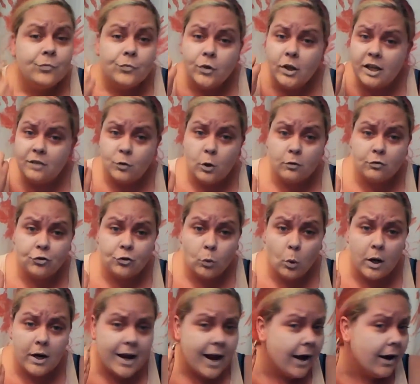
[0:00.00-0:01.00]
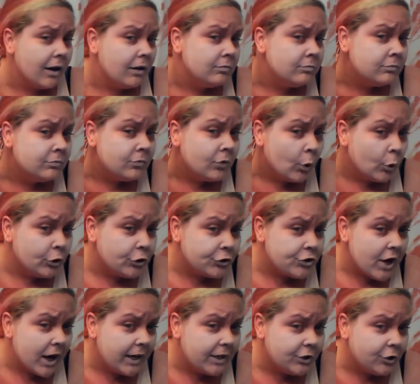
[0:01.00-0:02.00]
If you have short hair or you're
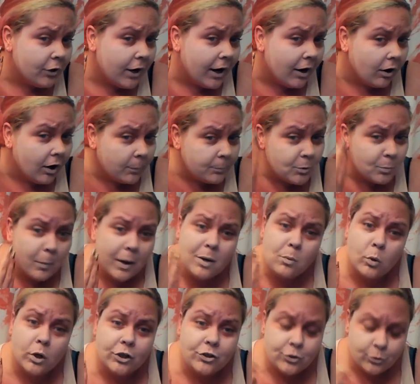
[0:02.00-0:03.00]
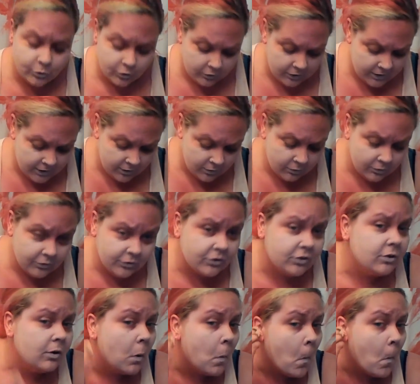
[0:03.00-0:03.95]
tying your hair up, you might want to do your ears.